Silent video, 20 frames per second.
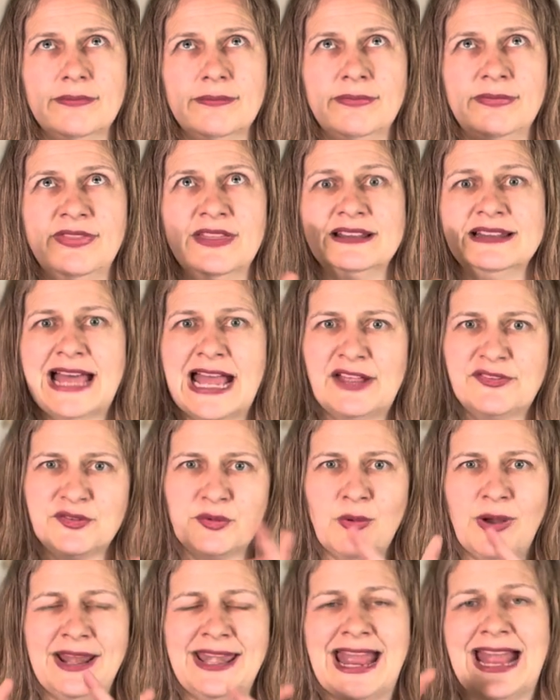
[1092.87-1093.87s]
the last
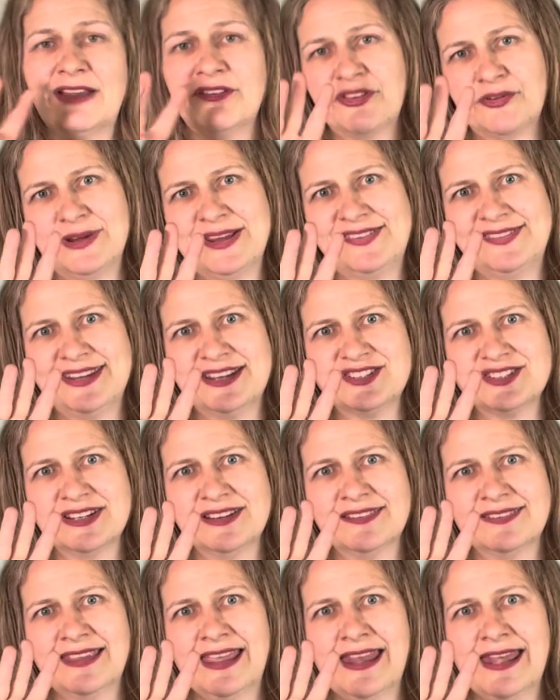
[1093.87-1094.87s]
one had 3
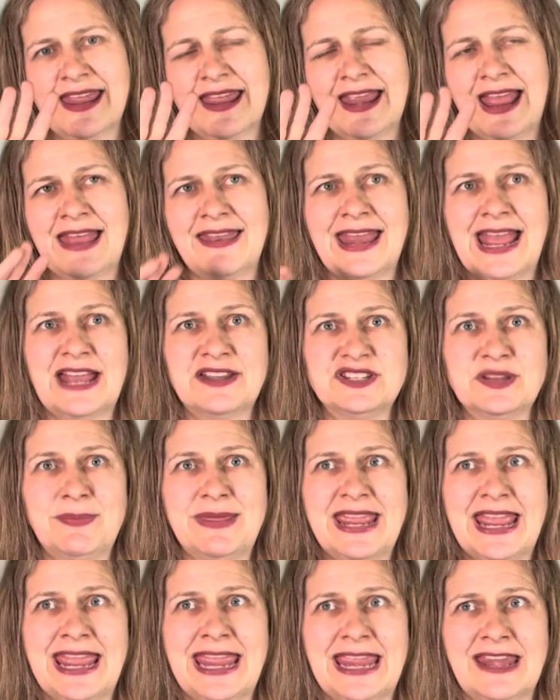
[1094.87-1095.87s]
stitches in it, and it had to
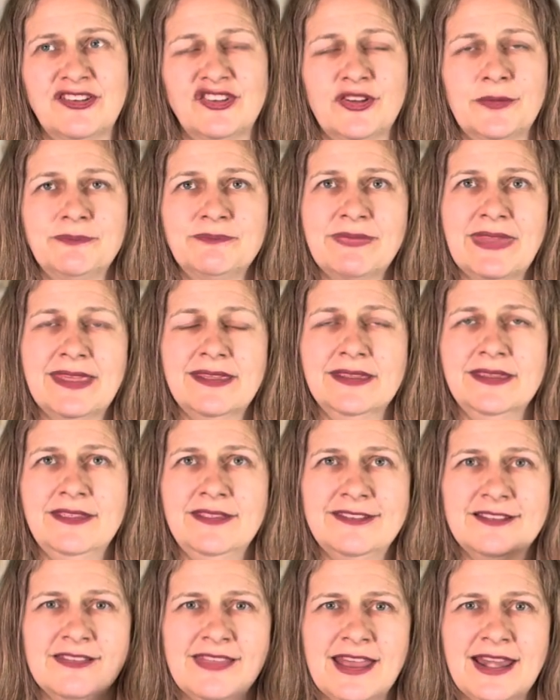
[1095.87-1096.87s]
be 8.
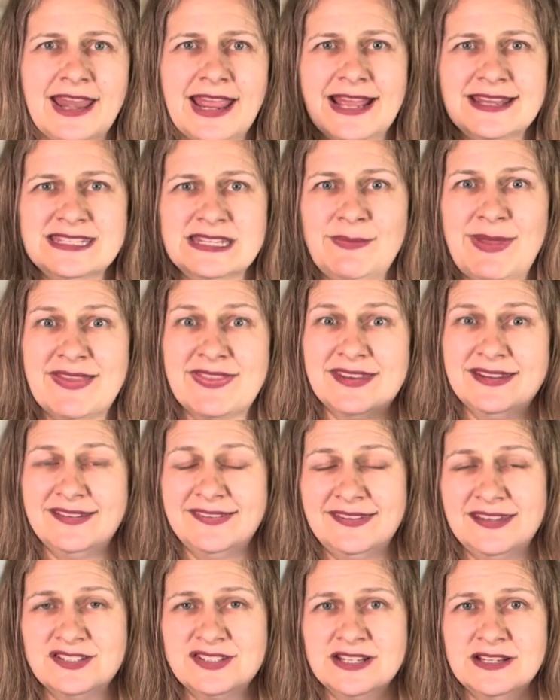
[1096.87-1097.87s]
So then I had to make the
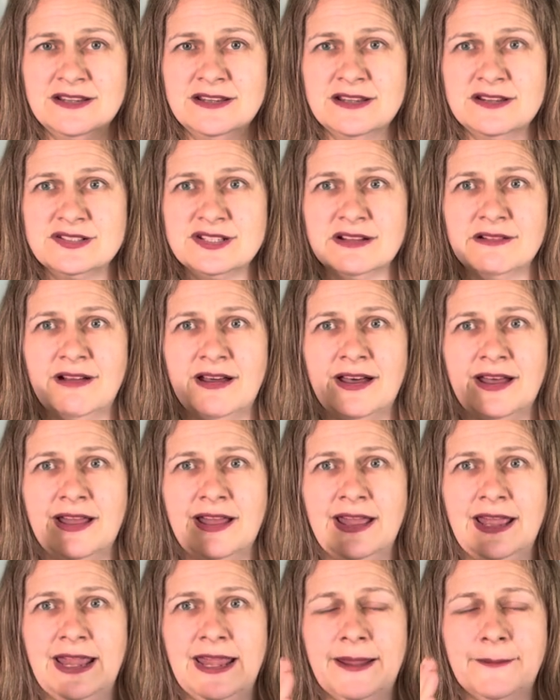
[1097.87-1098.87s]
decision, do
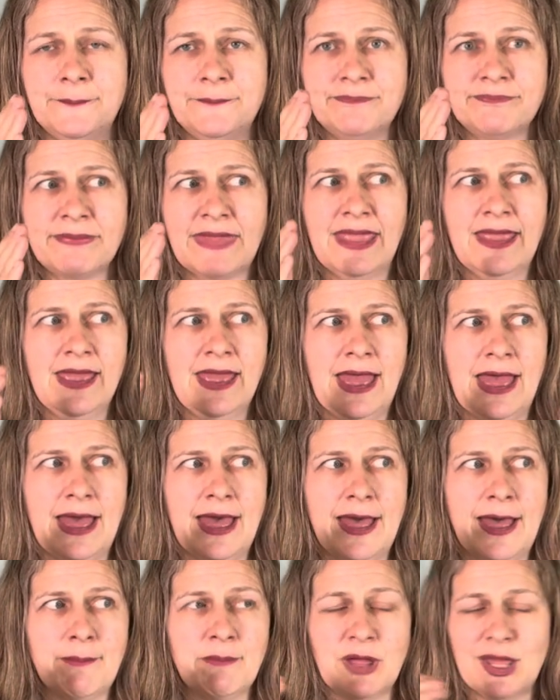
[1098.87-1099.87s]
I
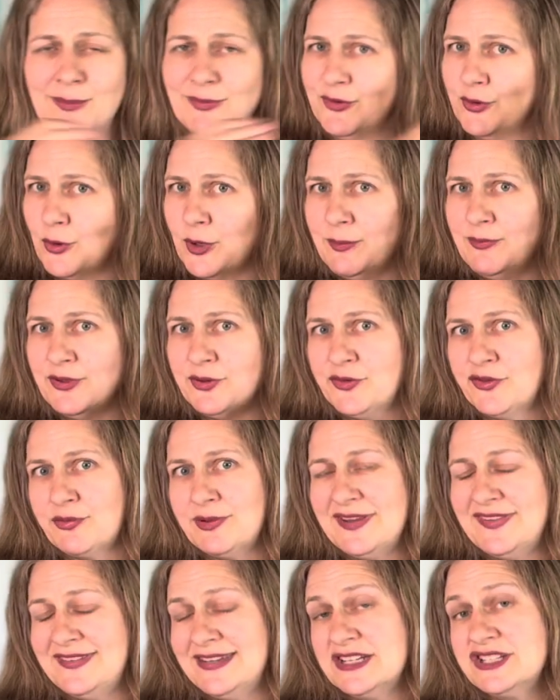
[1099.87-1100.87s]
absorb those 3
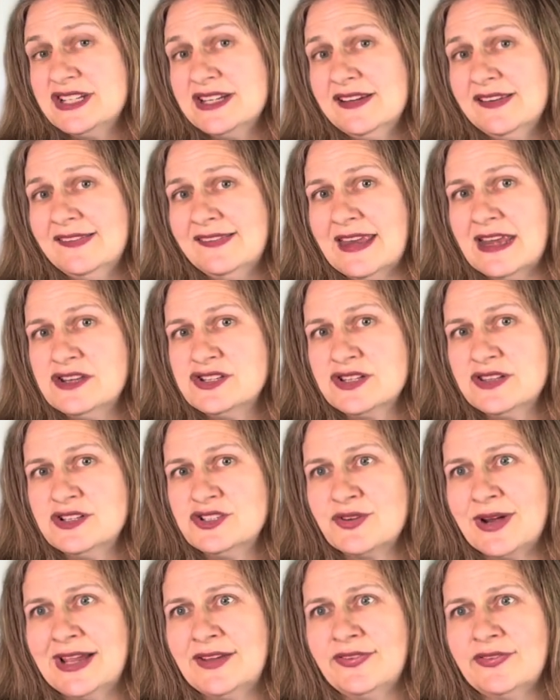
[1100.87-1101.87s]
stitches into the
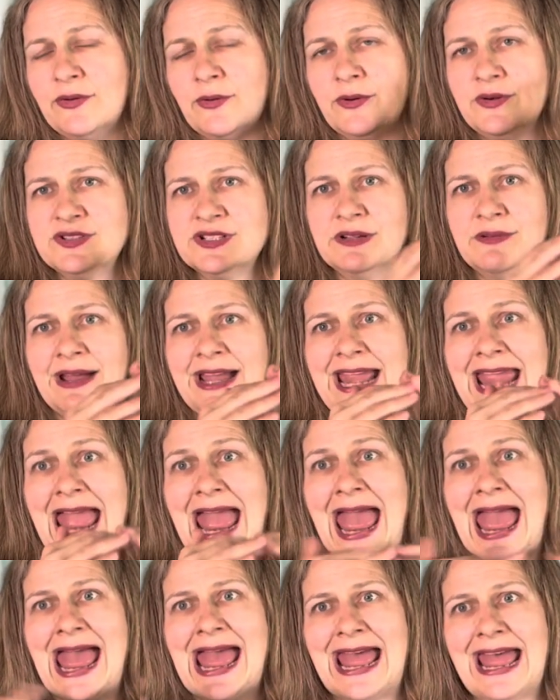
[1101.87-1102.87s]
dress, or do I
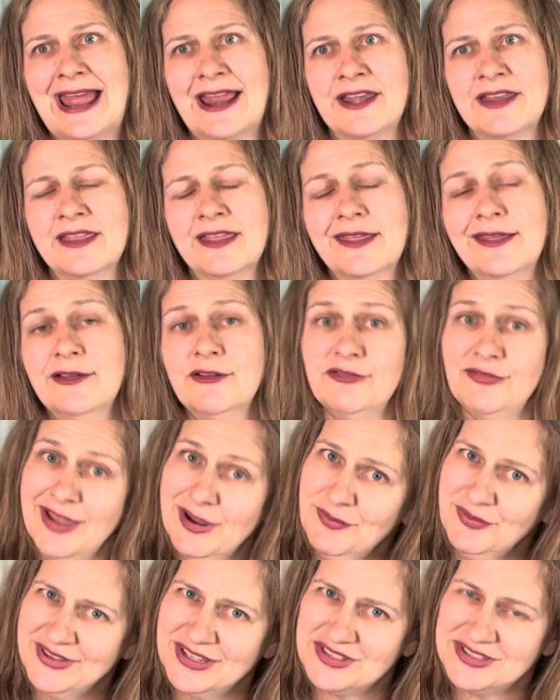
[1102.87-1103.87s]
add 5
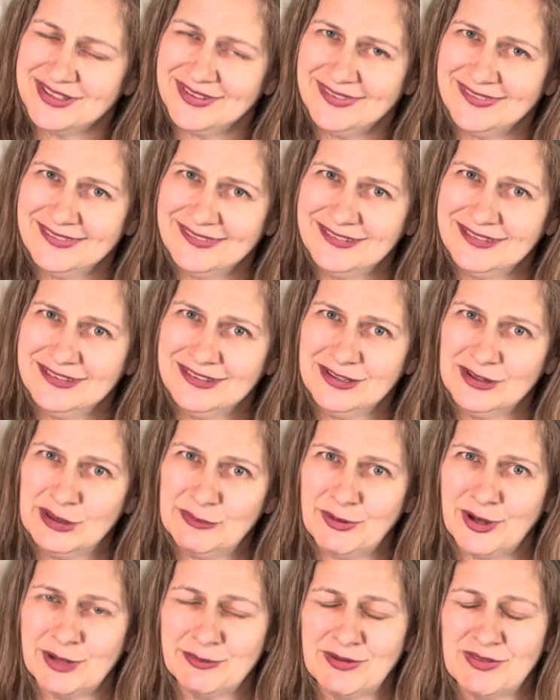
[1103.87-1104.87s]
stitches to the
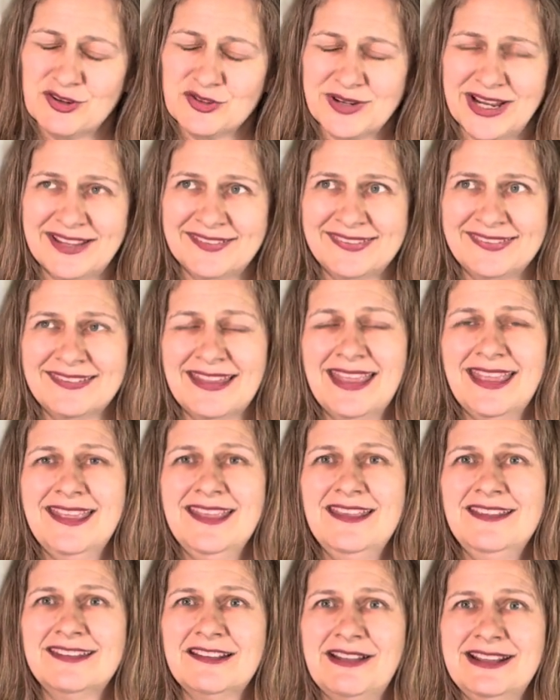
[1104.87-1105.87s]
bottom of the dress?
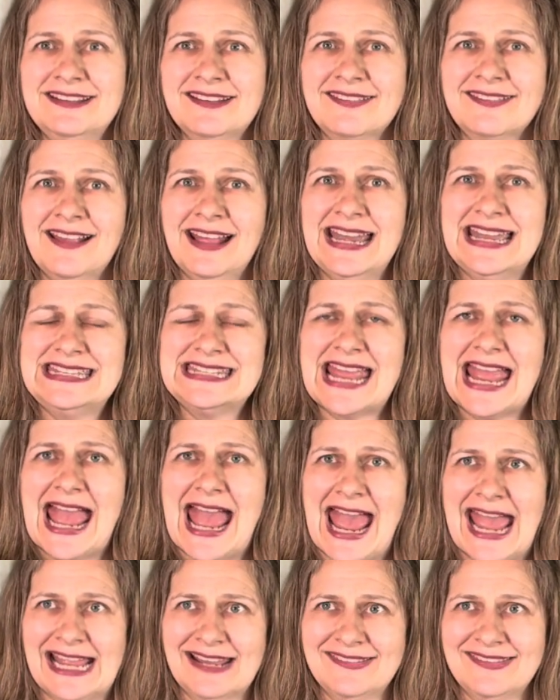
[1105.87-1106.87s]
So I decided to
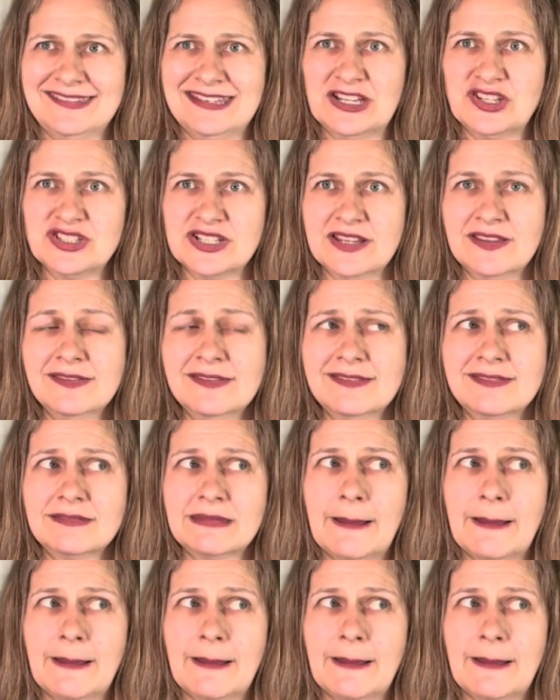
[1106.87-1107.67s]
add stitches